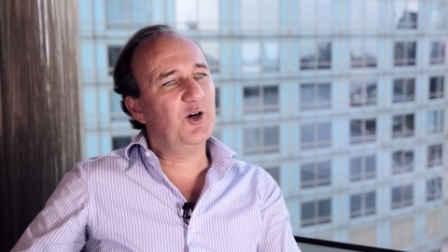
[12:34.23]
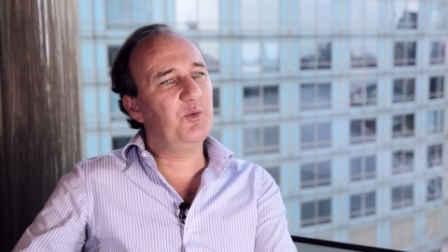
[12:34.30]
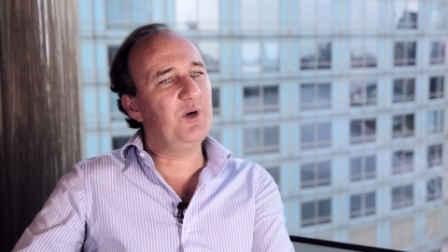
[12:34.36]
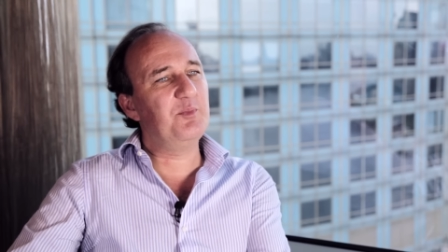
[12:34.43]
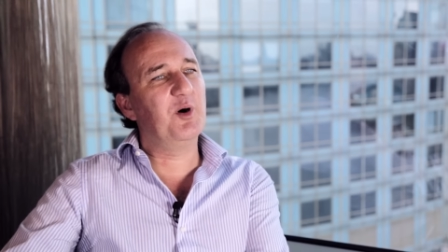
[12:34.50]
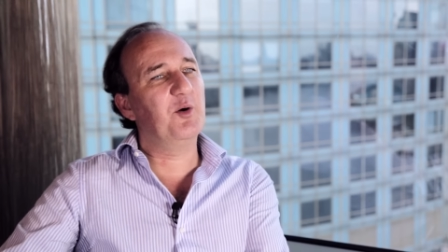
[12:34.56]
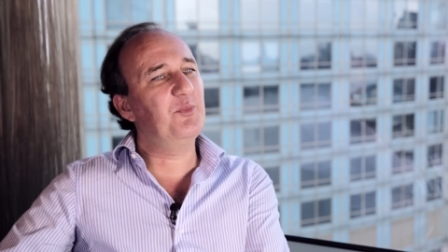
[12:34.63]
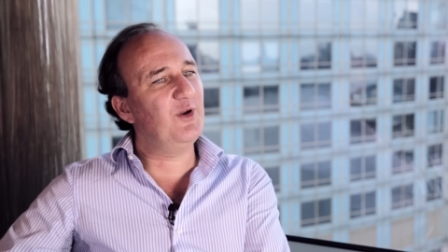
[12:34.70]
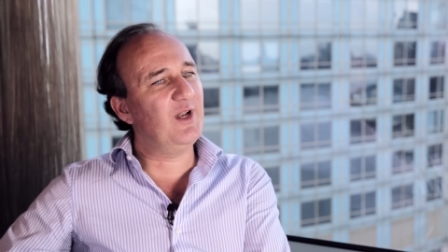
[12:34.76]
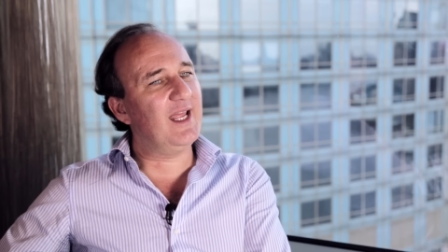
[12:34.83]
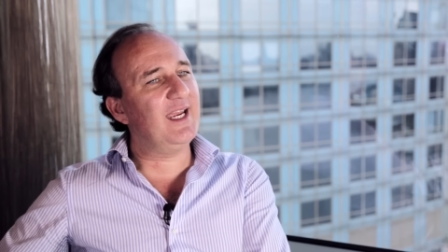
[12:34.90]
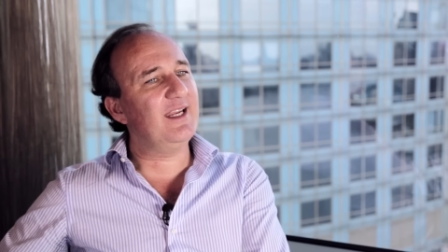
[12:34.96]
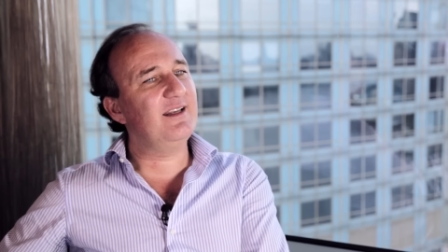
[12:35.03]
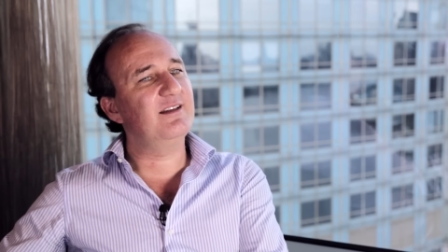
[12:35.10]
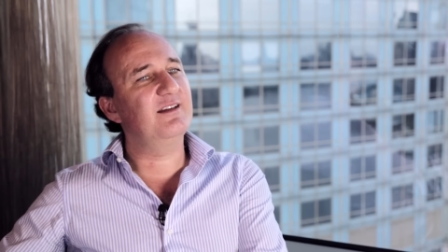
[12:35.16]
we
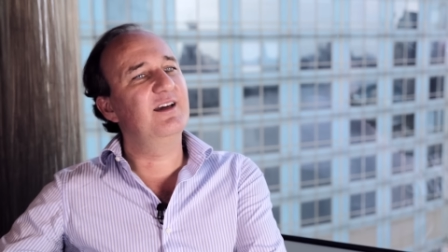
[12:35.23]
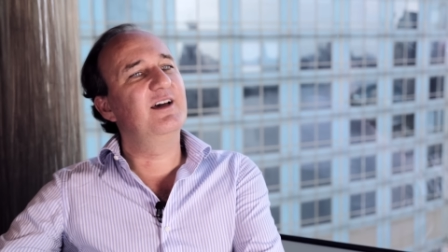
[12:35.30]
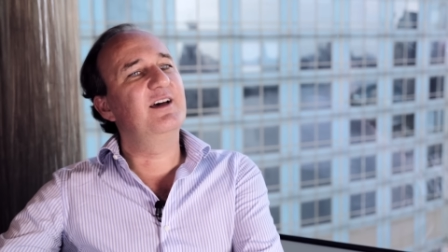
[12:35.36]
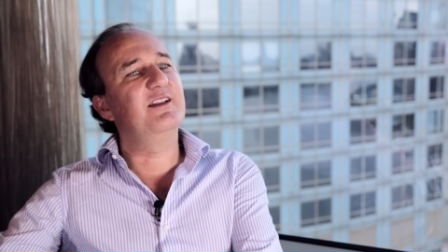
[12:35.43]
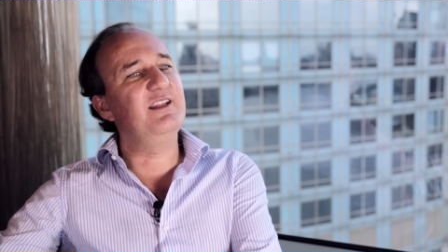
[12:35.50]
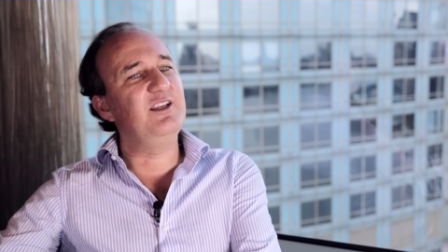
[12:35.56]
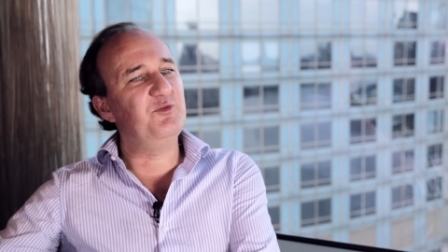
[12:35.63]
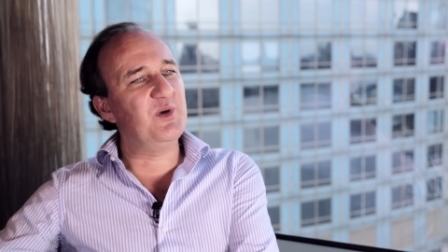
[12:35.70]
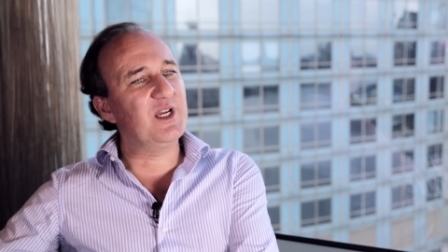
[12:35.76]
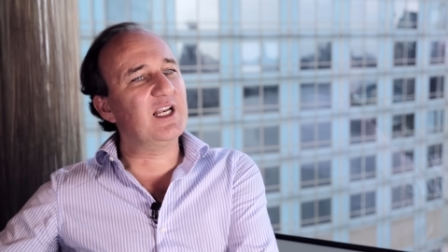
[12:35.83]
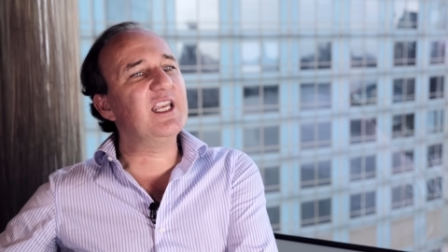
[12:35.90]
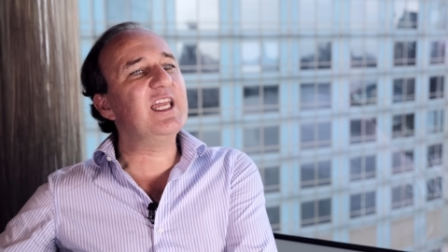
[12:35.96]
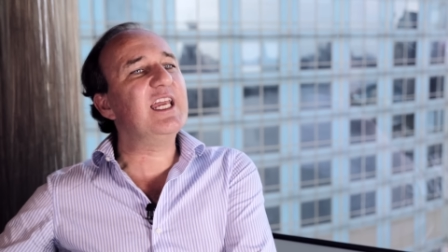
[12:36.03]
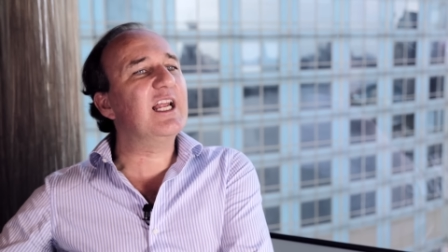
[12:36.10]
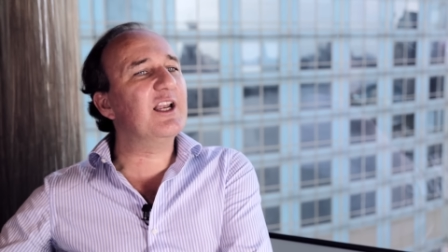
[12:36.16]
populate these big
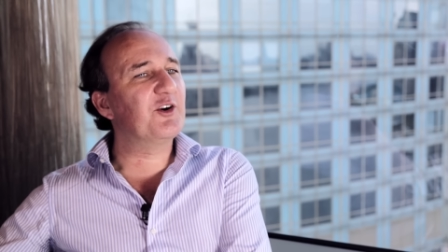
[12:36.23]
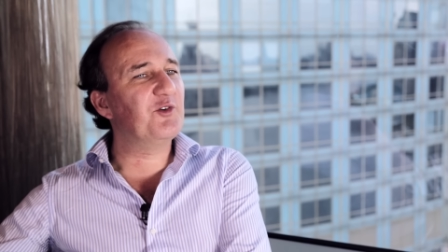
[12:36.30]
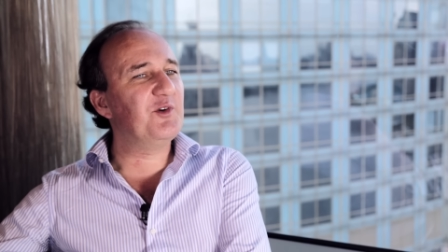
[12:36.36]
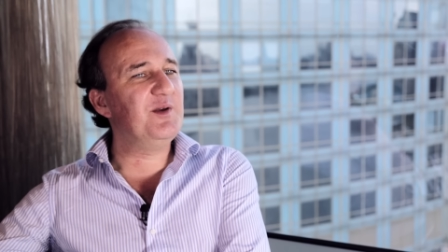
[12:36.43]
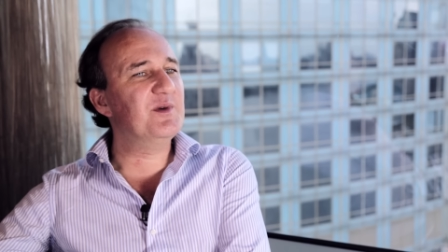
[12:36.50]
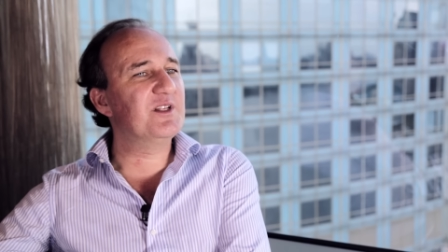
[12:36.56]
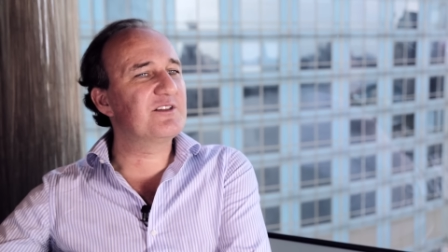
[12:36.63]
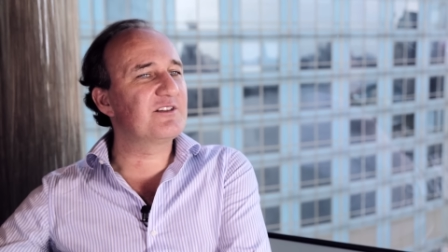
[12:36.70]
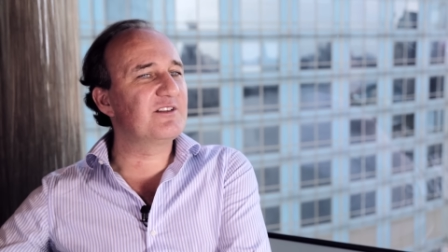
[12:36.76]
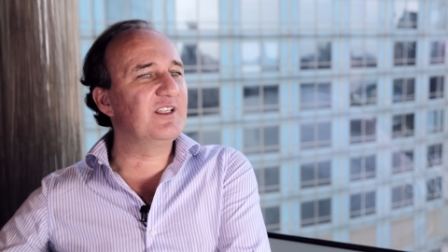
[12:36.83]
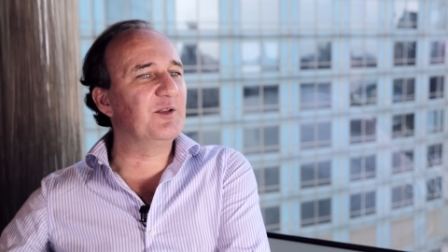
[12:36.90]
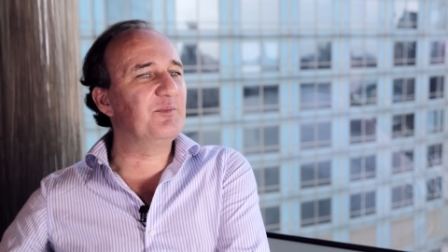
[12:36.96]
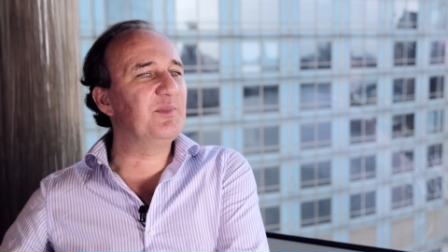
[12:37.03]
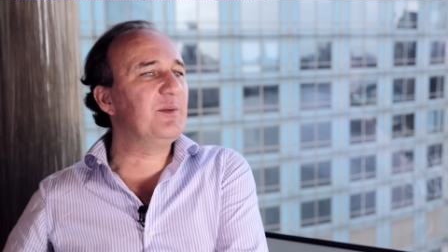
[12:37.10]
legal agreements that